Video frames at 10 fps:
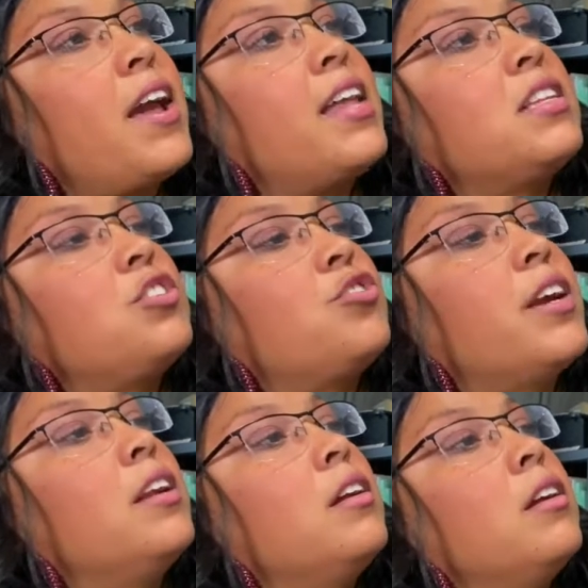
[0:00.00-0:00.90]
this
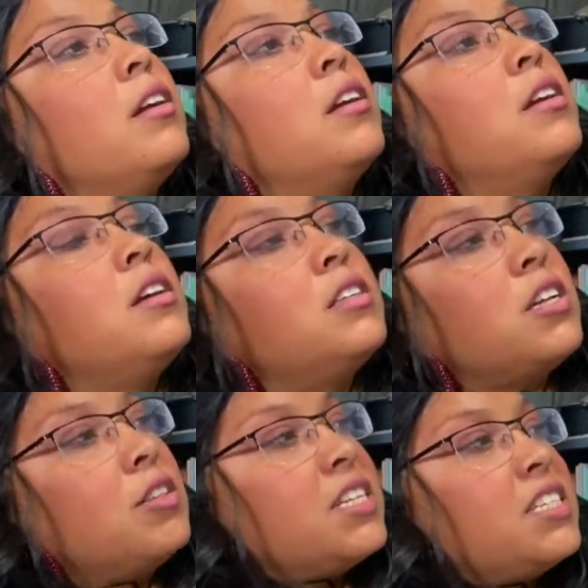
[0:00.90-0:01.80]
straight.
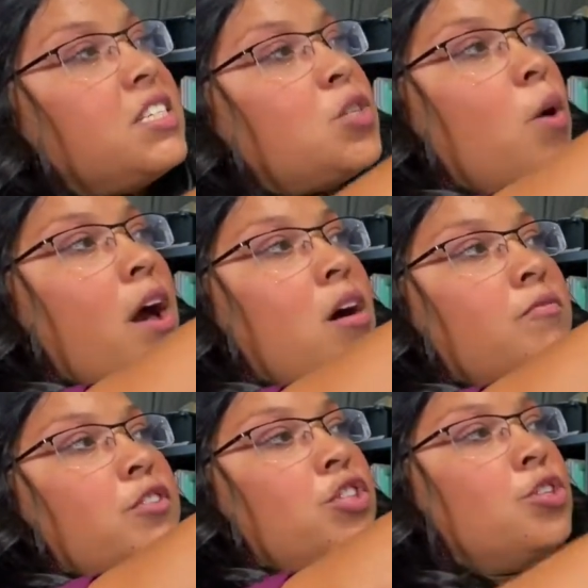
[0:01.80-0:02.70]
So this is
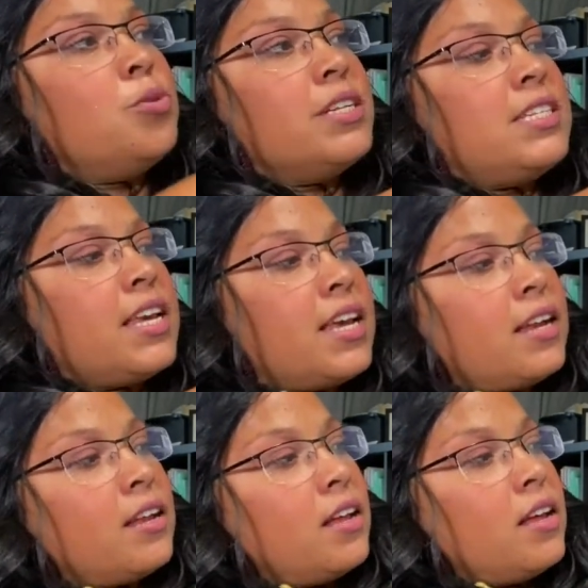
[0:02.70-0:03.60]
12, 2 and
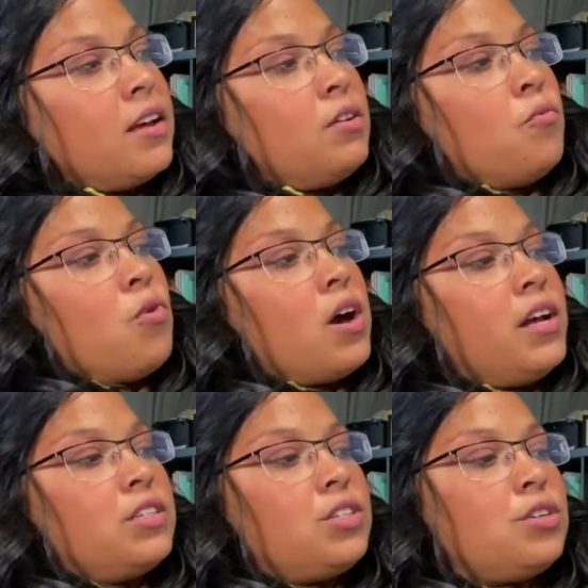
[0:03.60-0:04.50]
10,
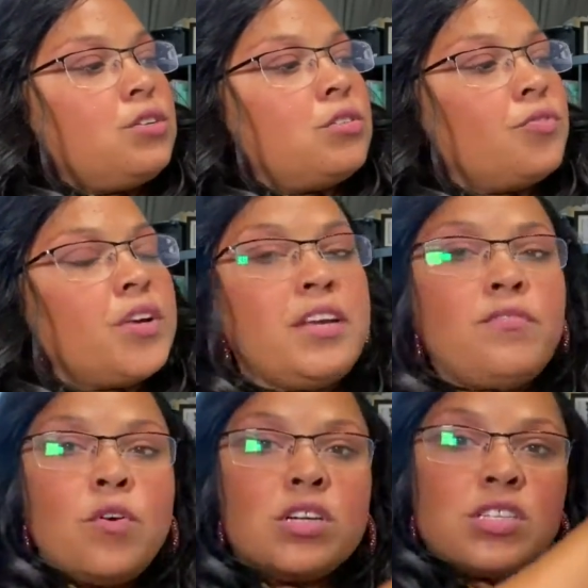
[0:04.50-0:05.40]
1, 2, 3,
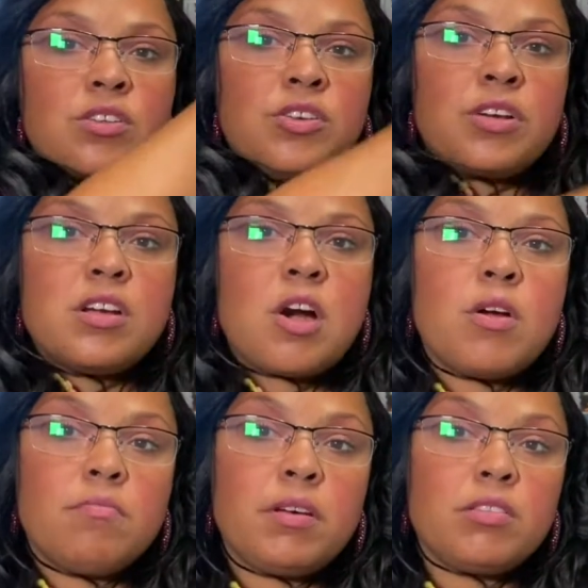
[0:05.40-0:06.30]
4. So you can go
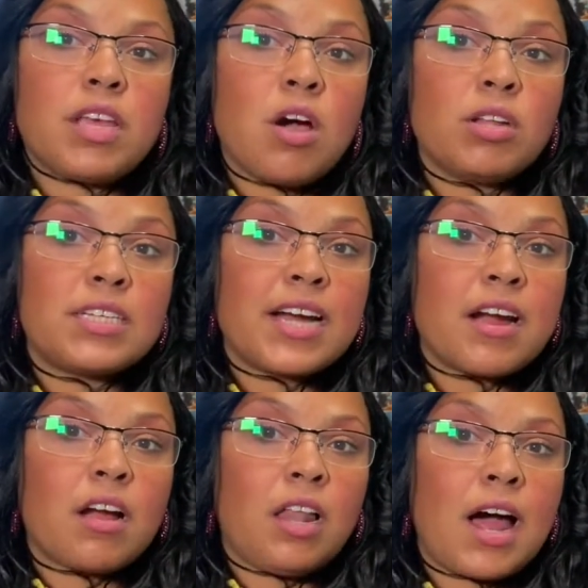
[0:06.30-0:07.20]
and build the whole
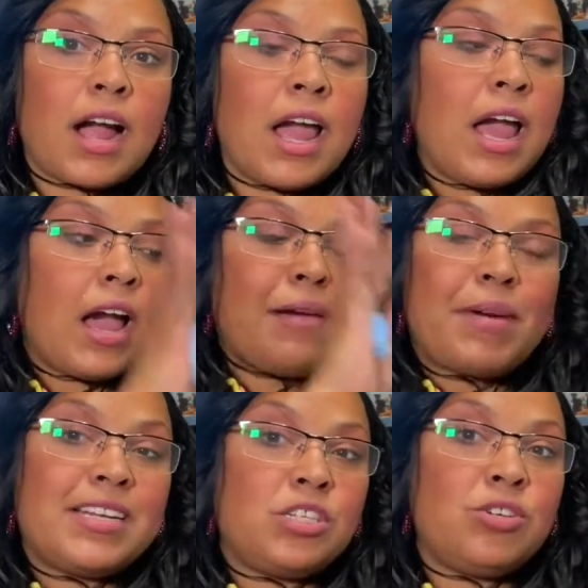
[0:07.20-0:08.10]
entire clock. I
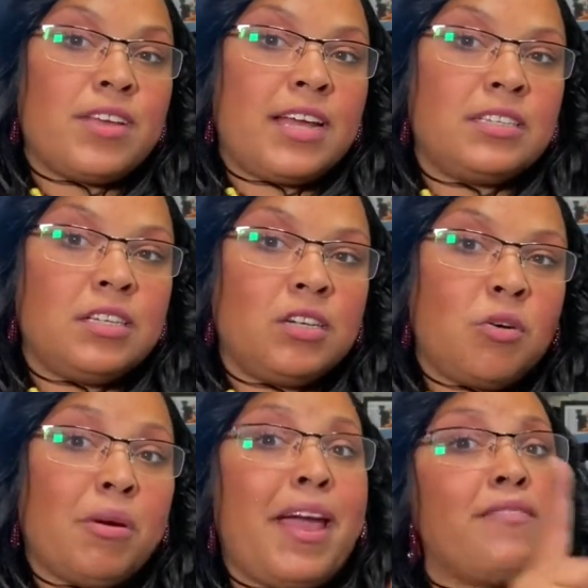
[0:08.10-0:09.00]
might do that and then,
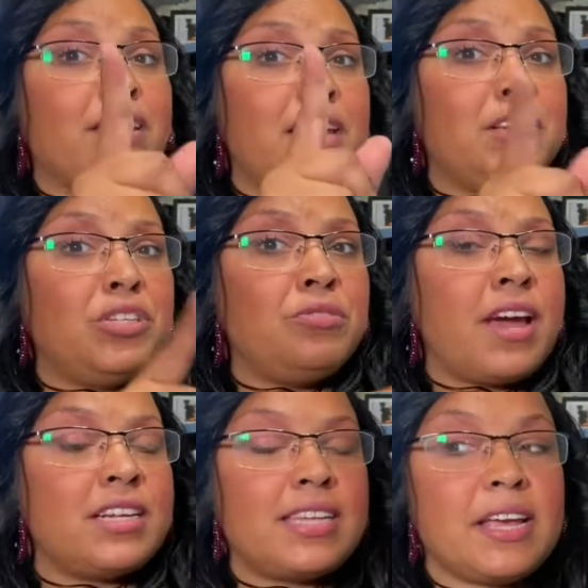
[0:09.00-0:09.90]
or have a kid do
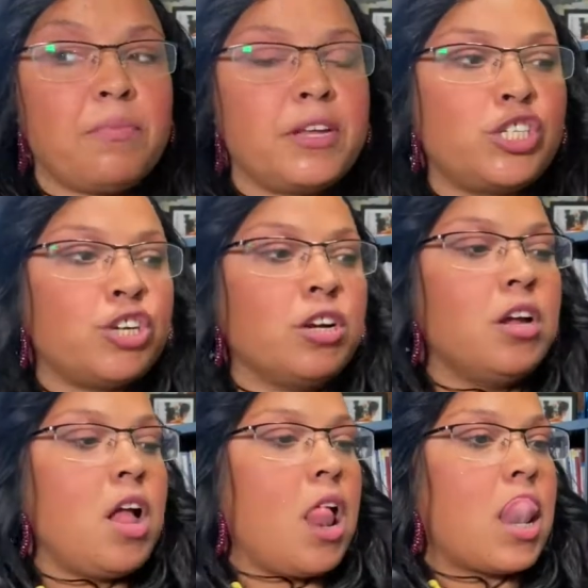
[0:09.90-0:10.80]
that and take a picture
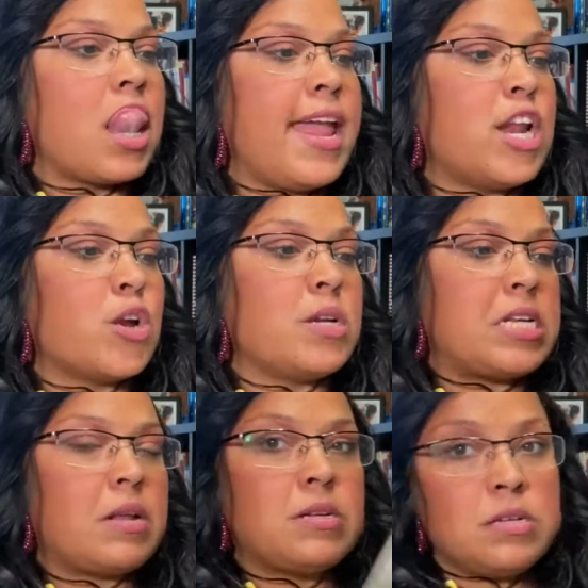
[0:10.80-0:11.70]
later and
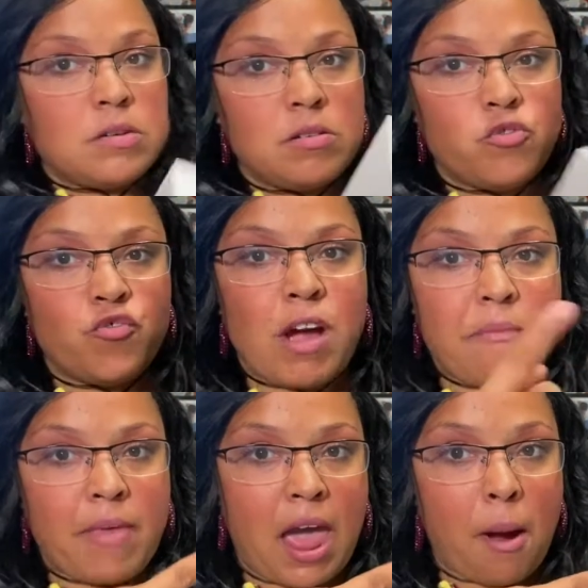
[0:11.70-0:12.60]
drop
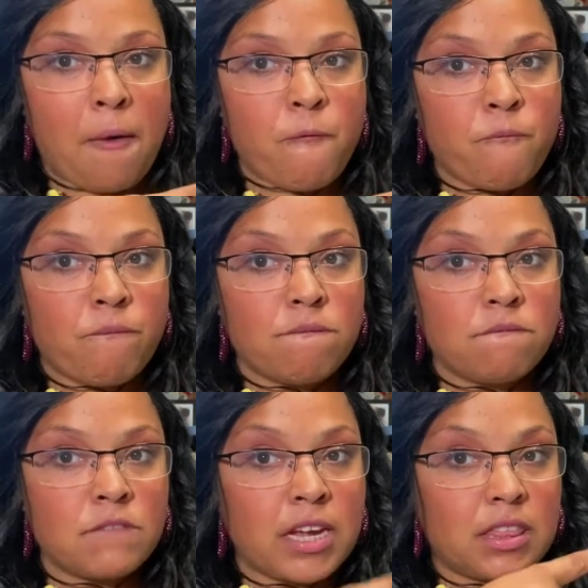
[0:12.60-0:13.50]
that
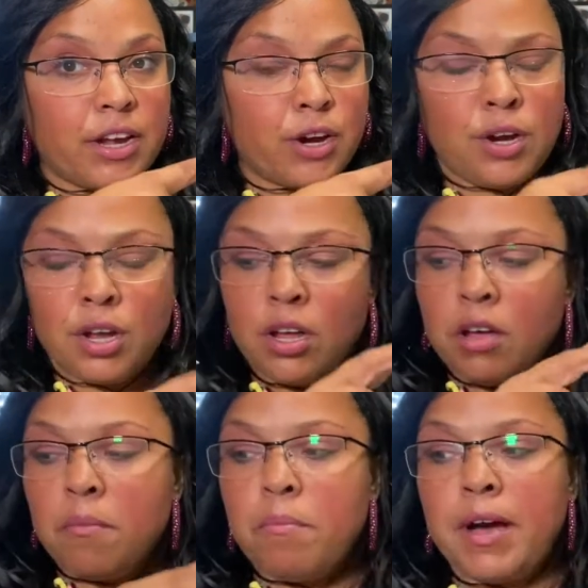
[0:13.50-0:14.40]
right there.
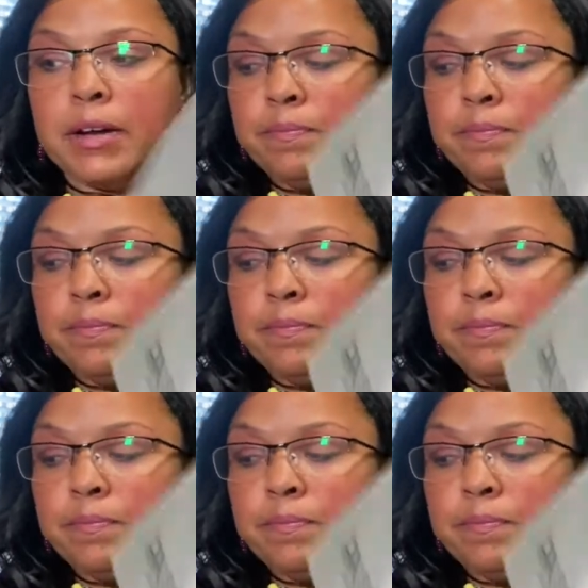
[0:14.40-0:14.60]
But